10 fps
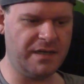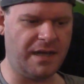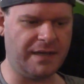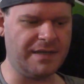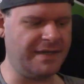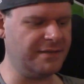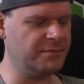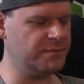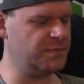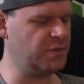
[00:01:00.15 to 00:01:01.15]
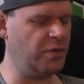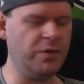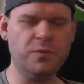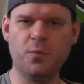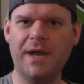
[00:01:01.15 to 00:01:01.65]
I
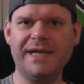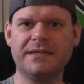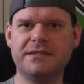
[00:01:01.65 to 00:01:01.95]
couldn't wait